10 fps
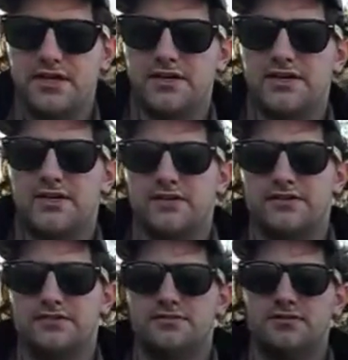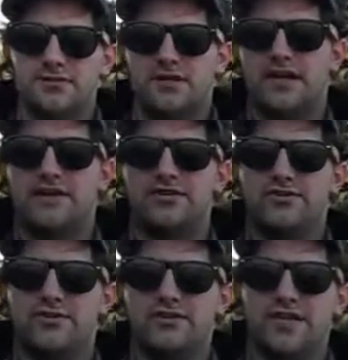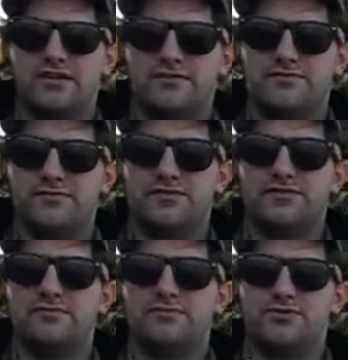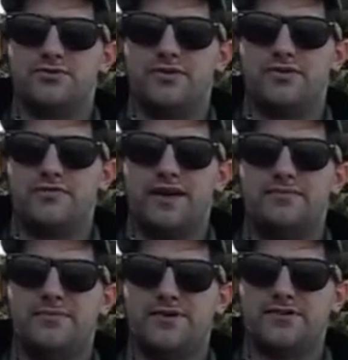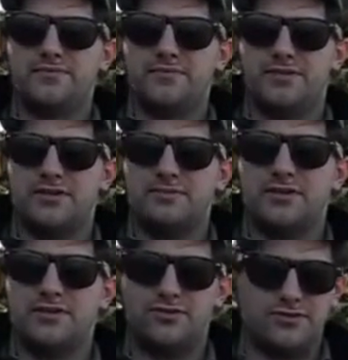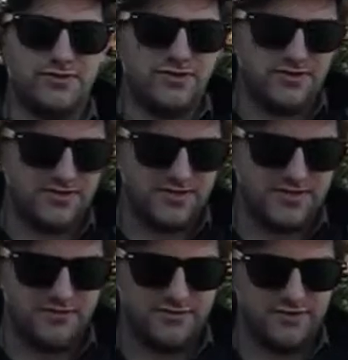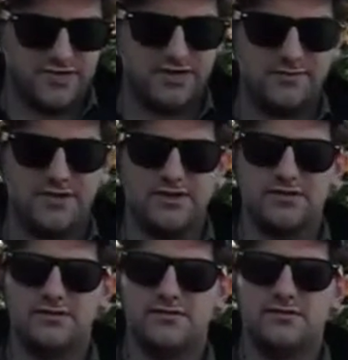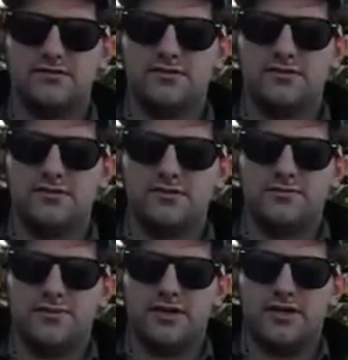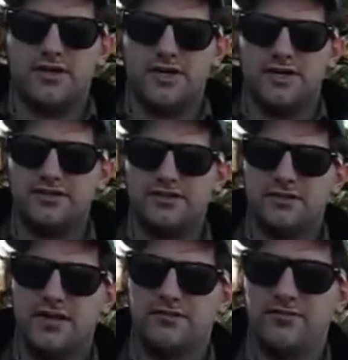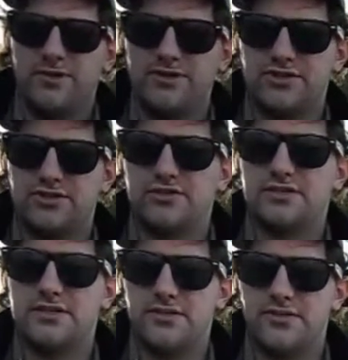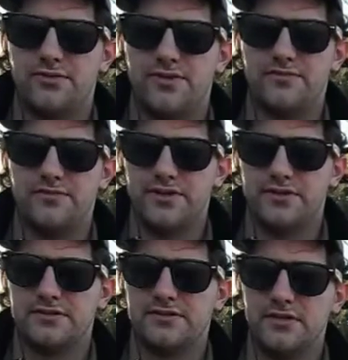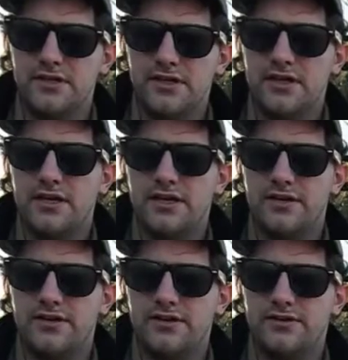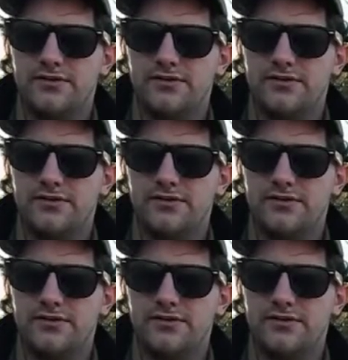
and I could sell it for $25, but I'm not going to since I want to keep it. But yeah, everybody should look into thrifting and